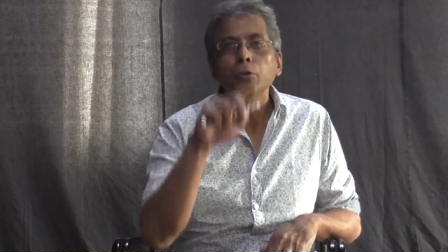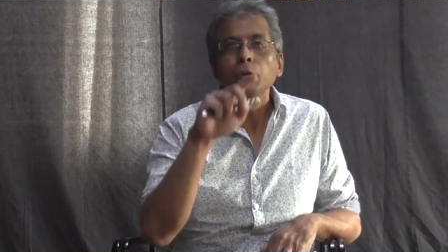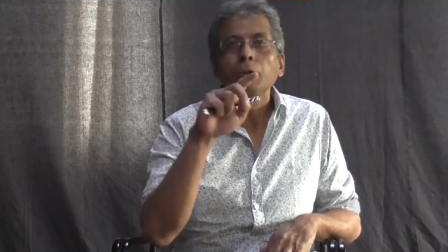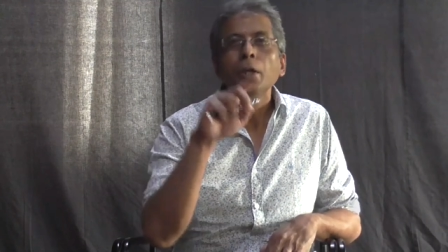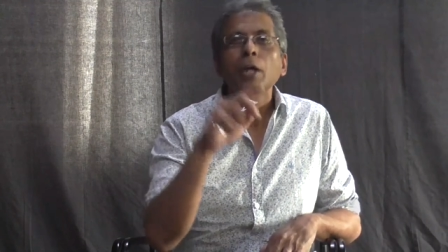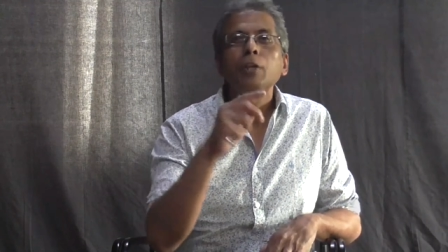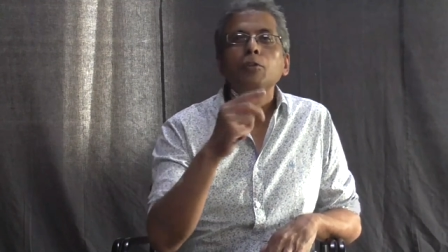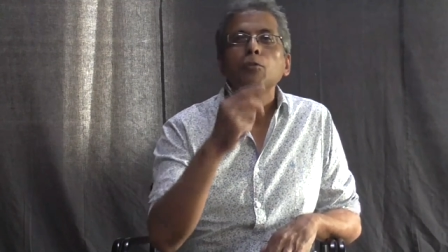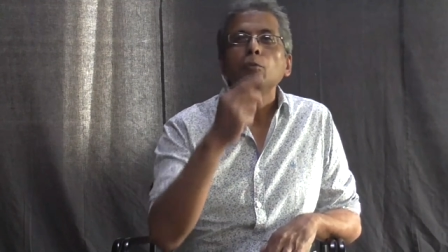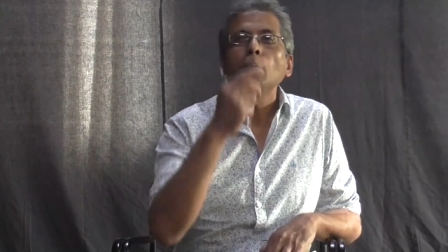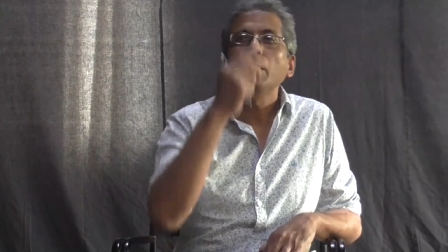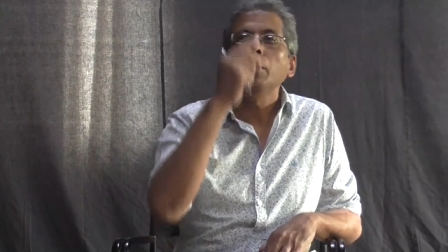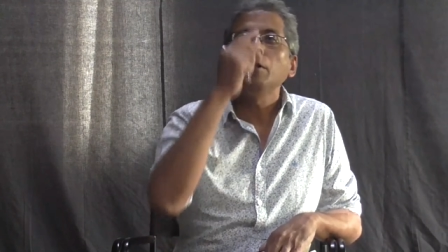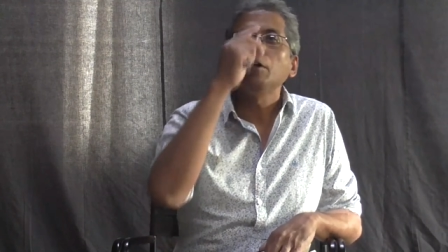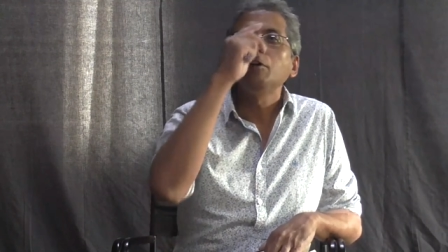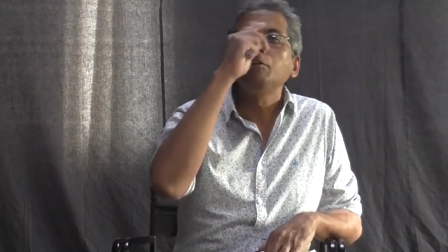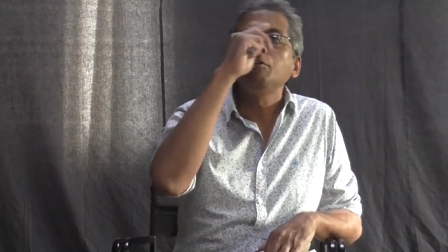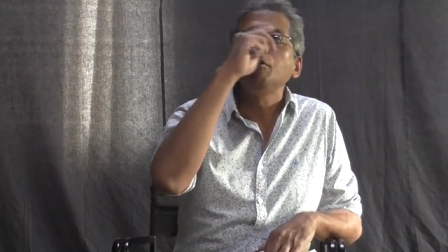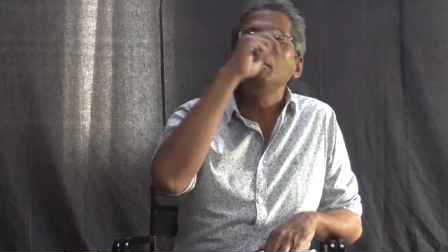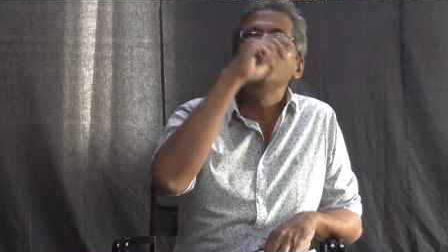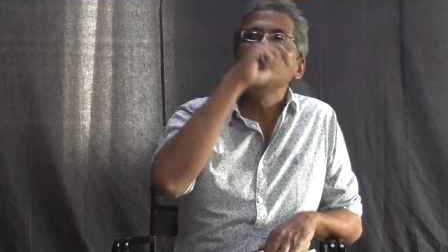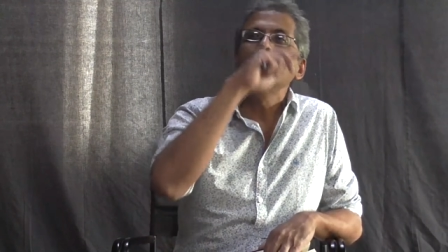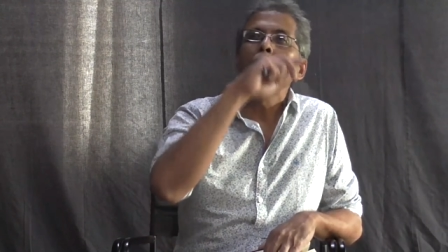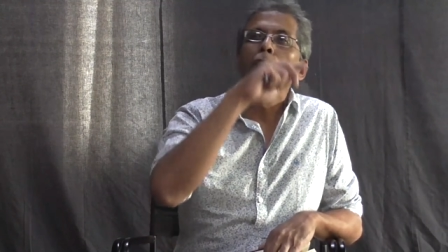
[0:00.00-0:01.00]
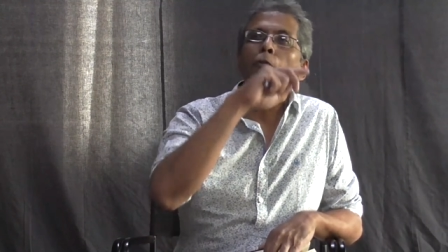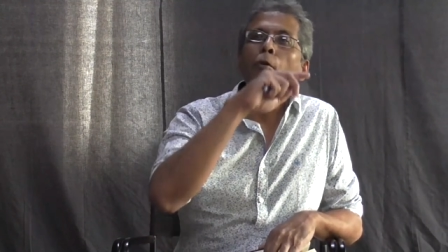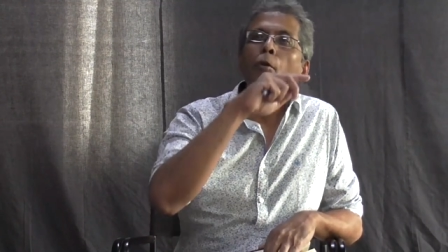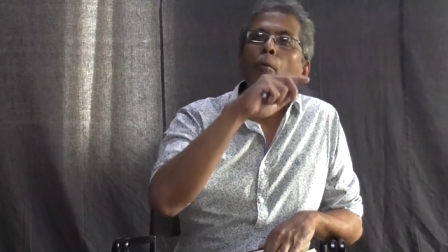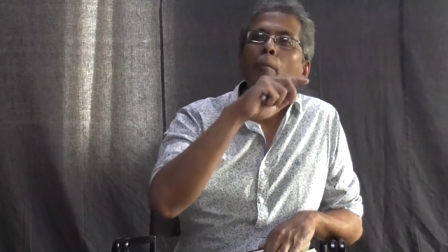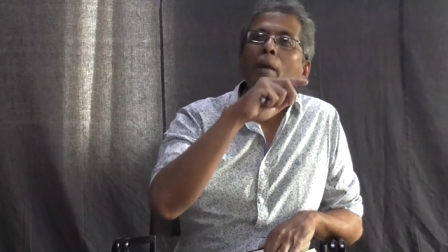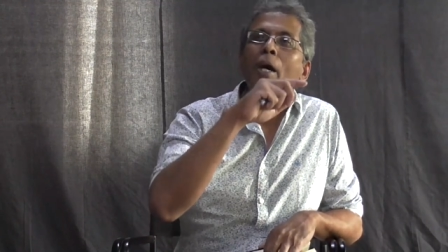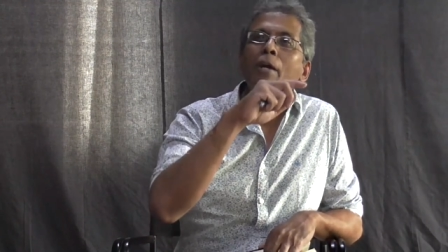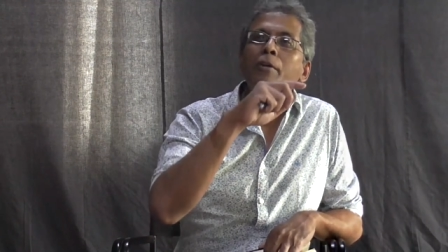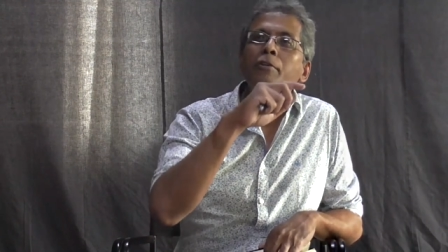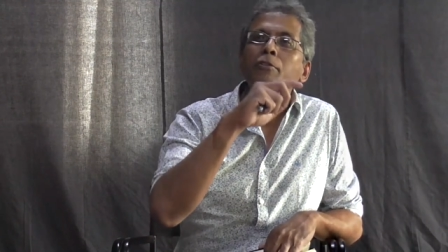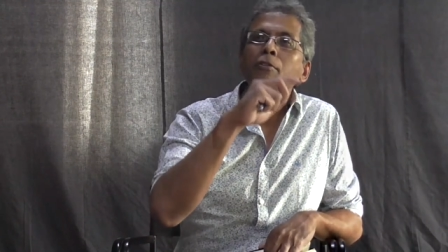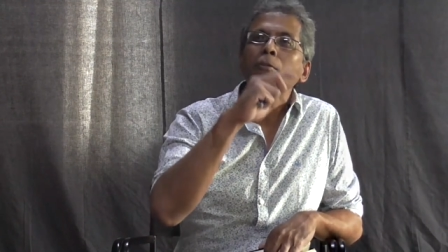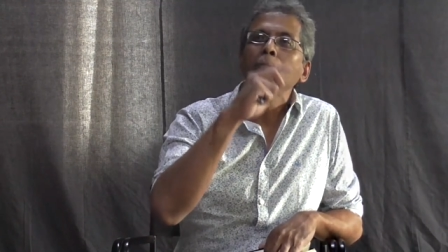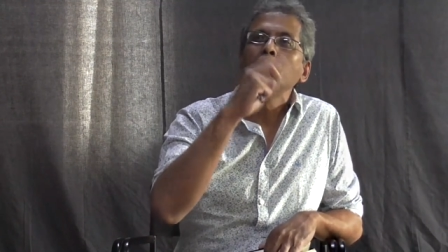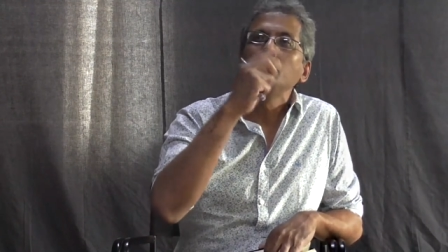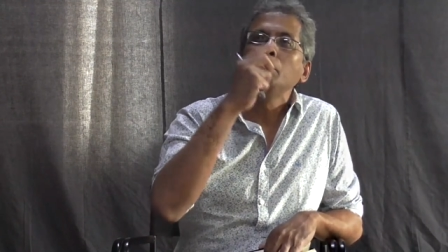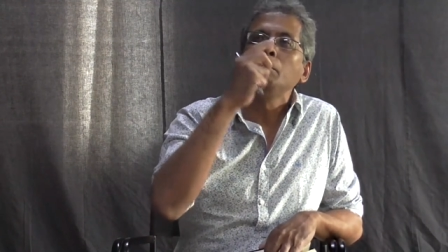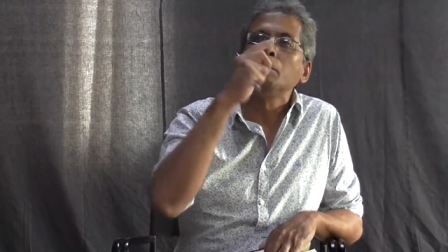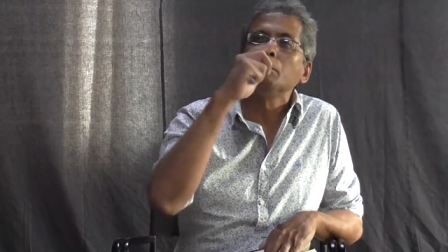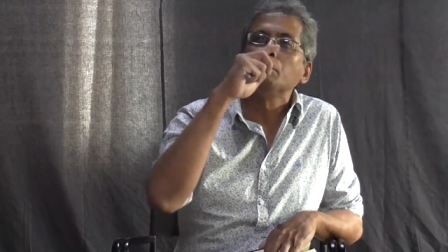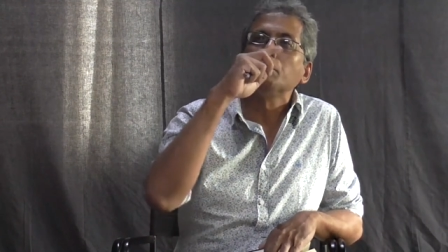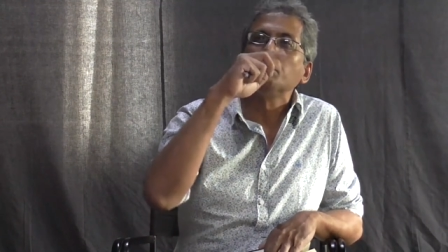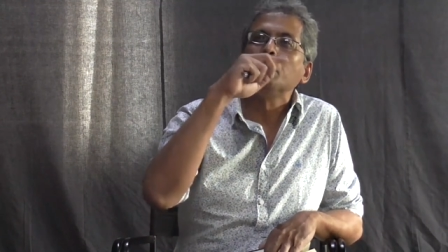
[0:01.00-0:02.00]
so that's why the theme of
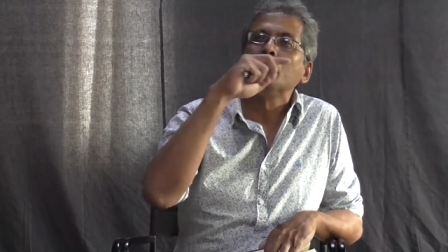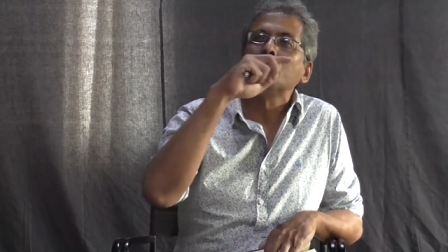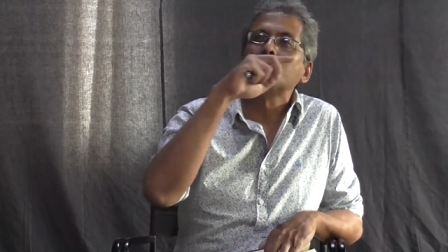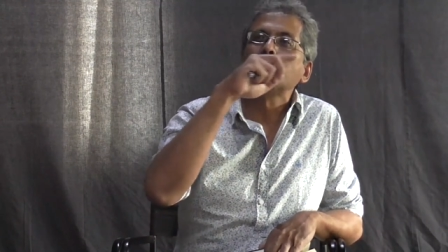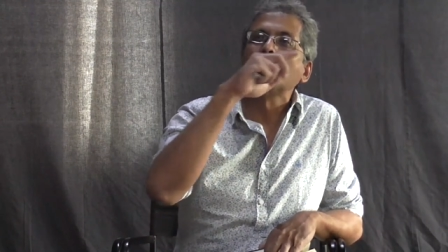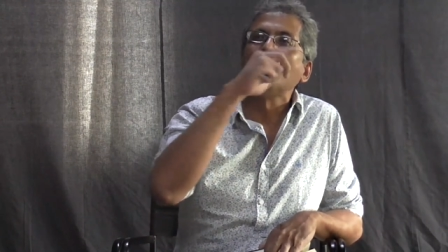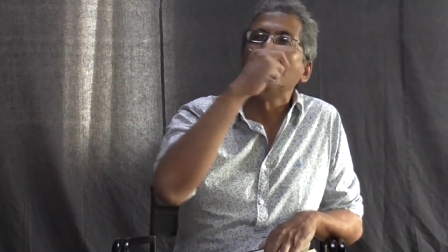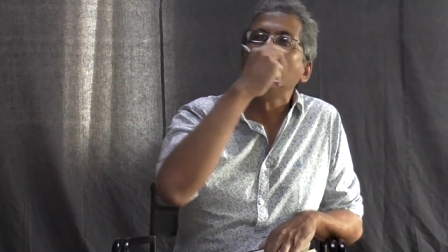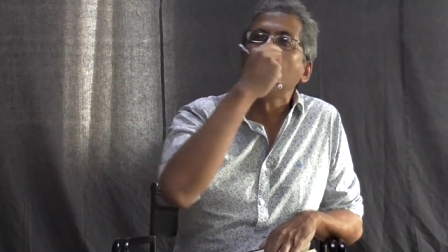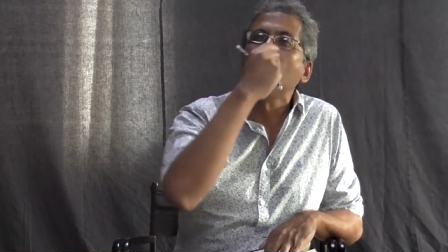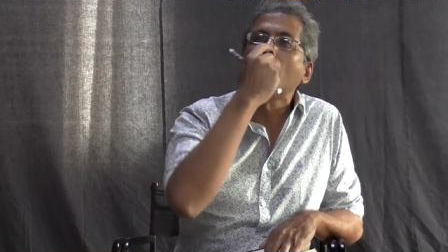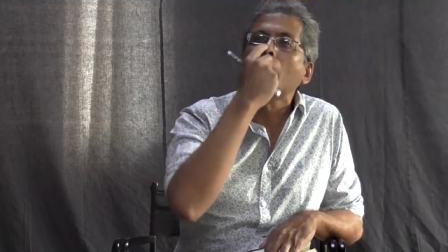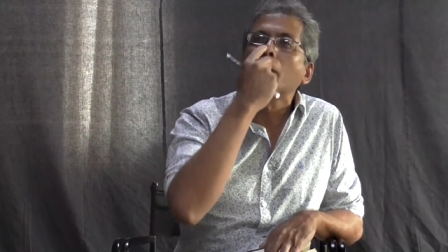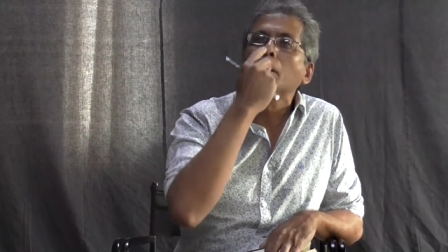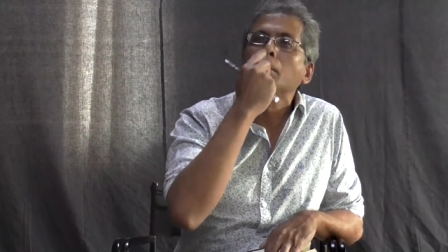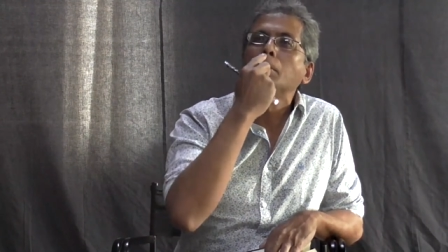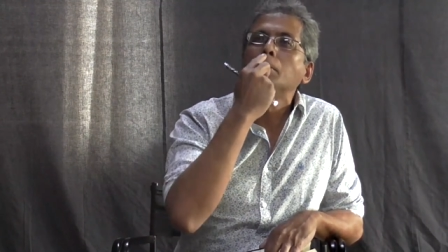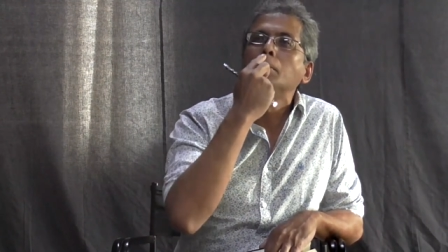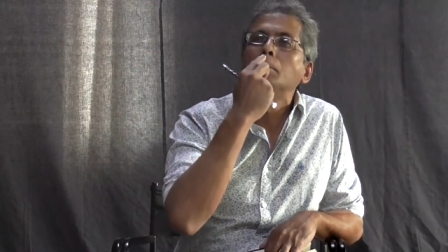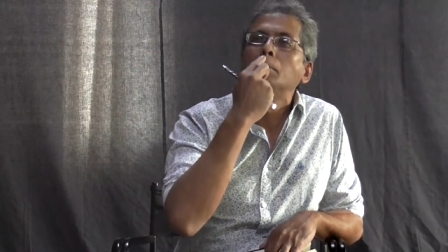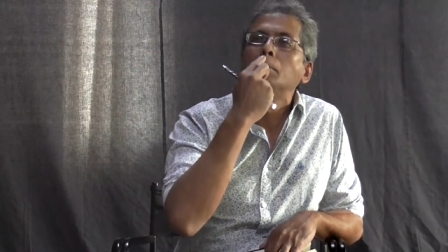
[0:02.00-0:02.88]
nomadism must come back